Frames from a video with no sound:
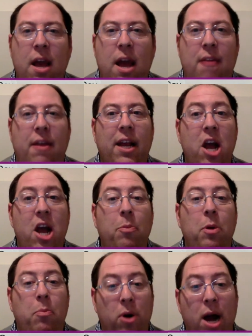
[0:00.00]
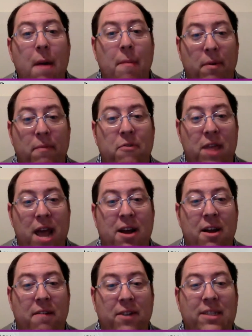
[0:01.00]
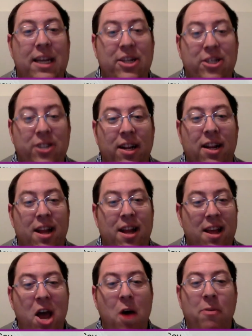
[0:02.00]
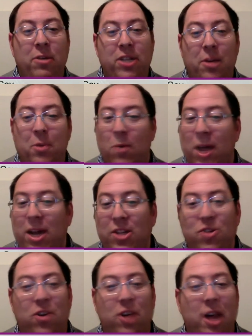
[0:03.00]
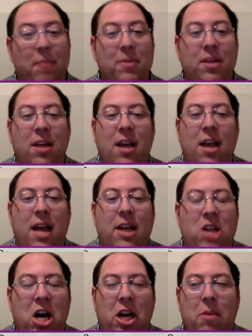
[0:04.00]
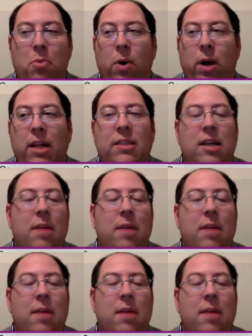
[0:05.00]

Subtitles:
and they can help you prep for that conversation and almost help you write a script and talking points.